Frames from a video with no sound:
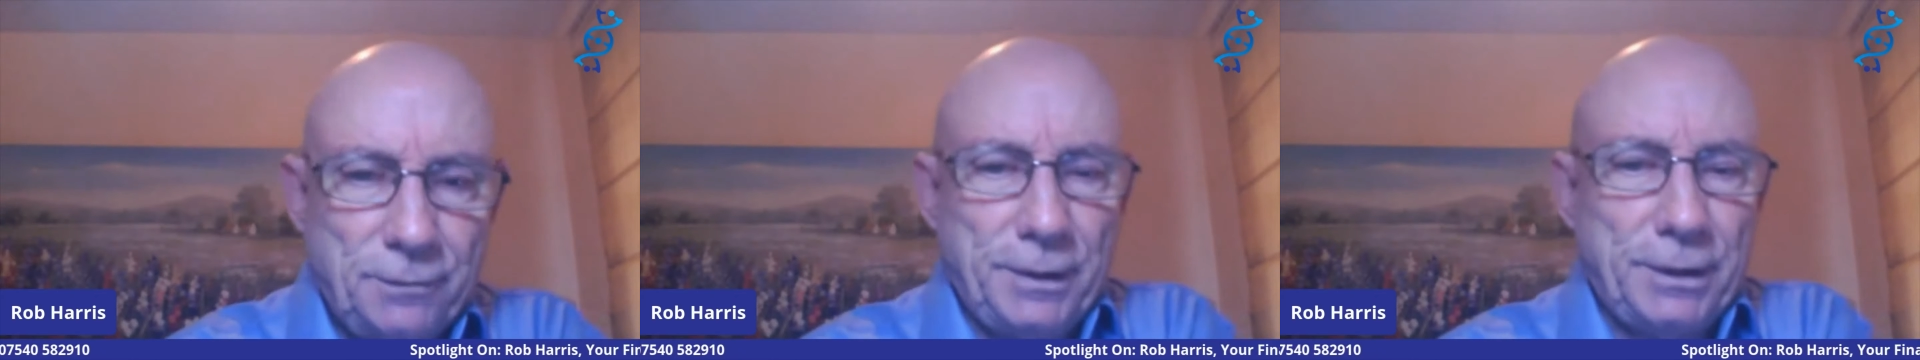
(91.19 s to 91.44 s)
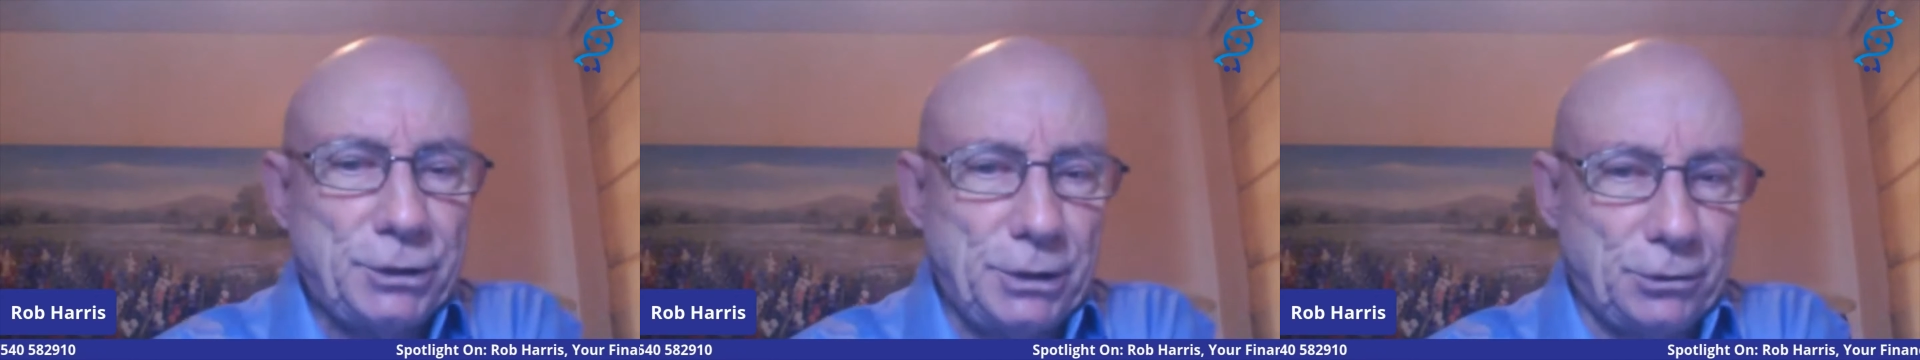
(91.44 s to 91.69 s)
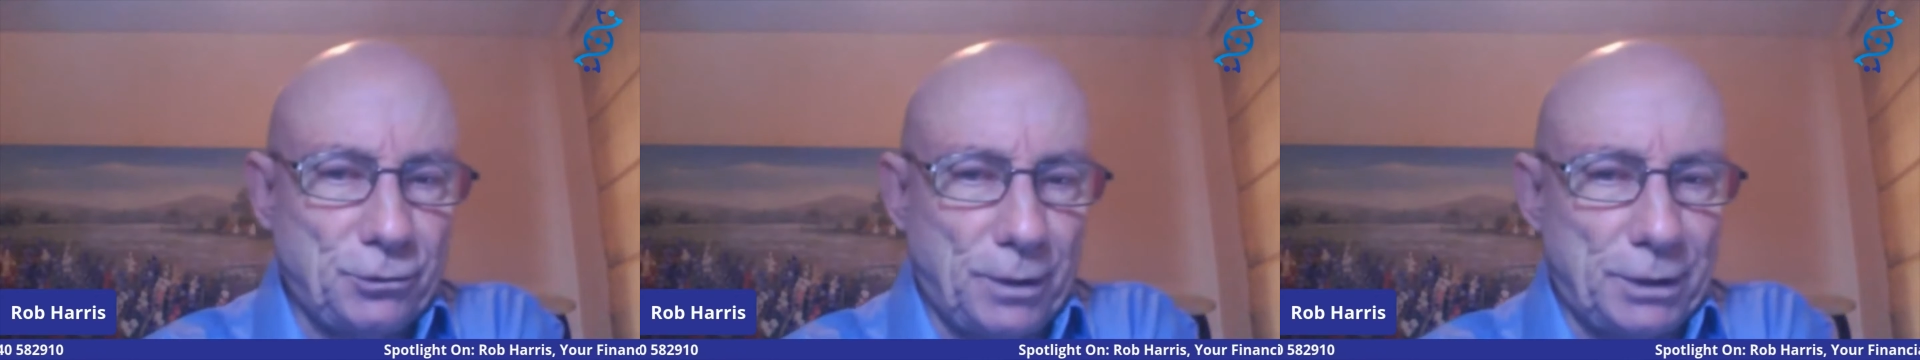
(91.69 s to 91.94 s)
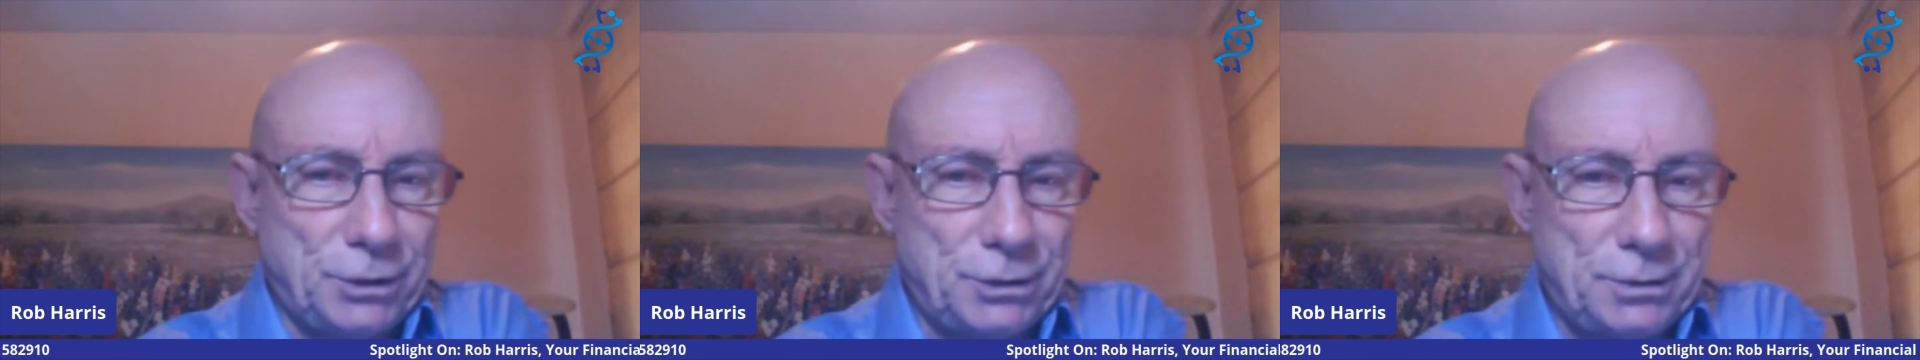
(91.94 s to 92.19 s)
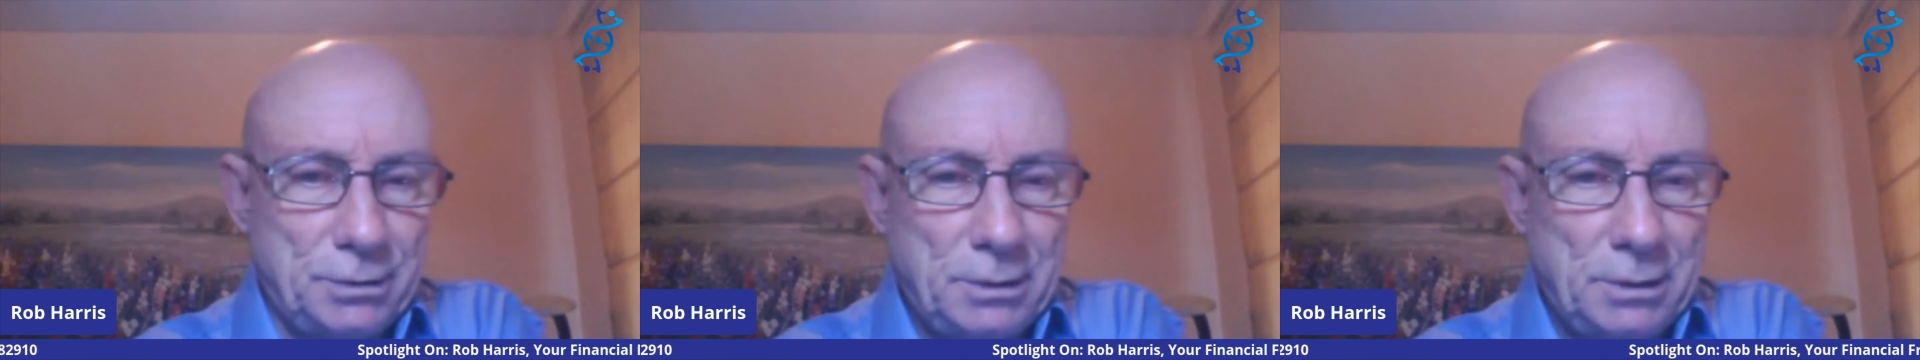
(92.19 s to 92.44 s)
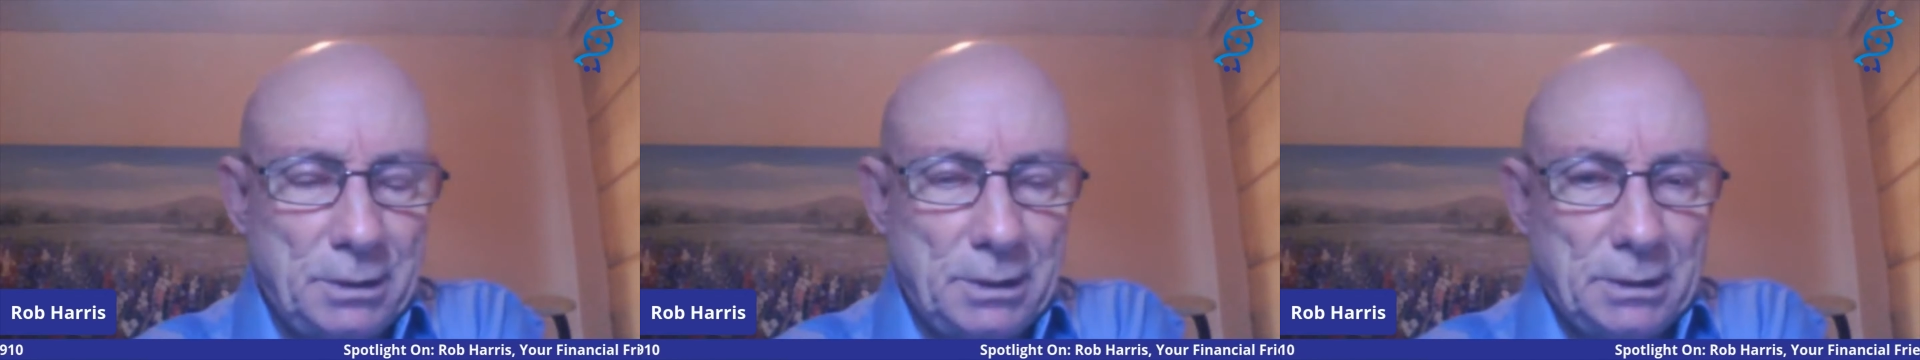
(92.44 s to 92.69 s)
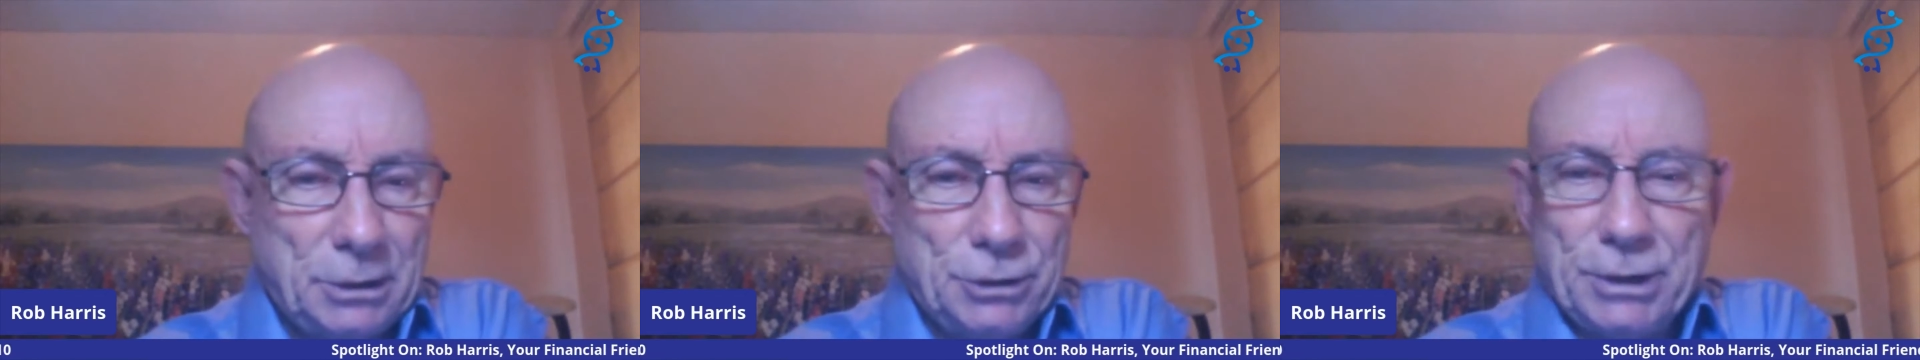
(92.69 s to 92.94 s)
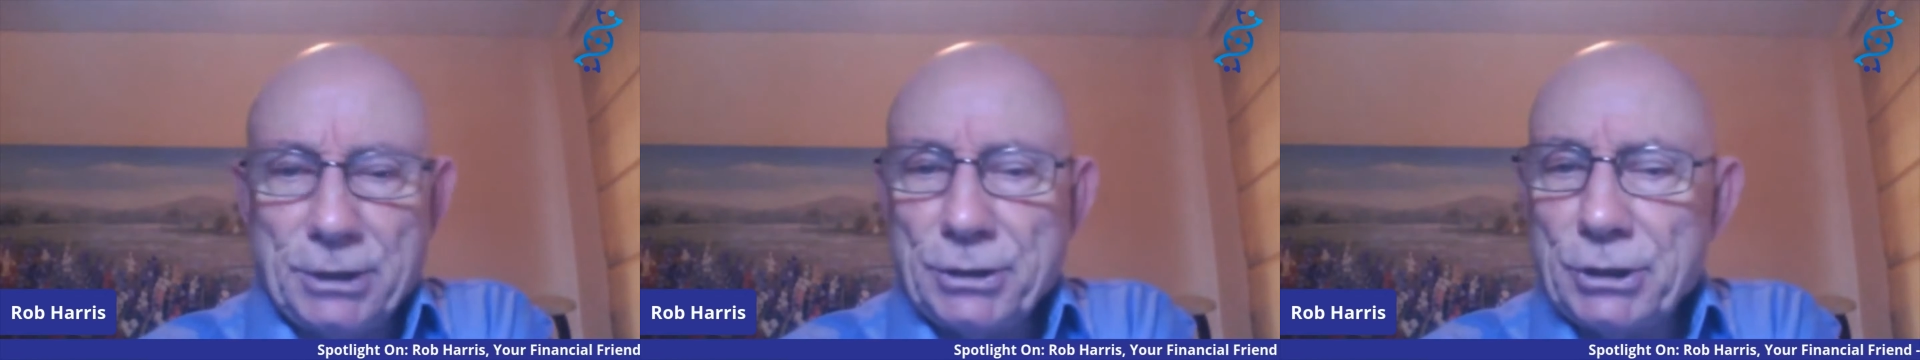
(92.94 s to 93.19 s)
Fixed interest,
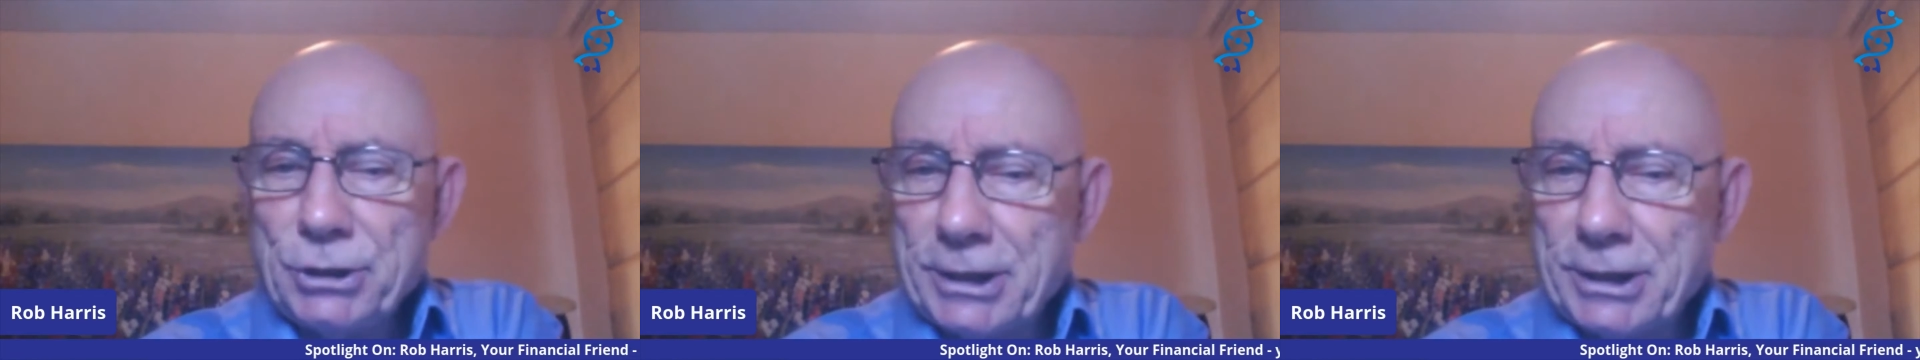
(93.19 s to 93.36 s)
because that's the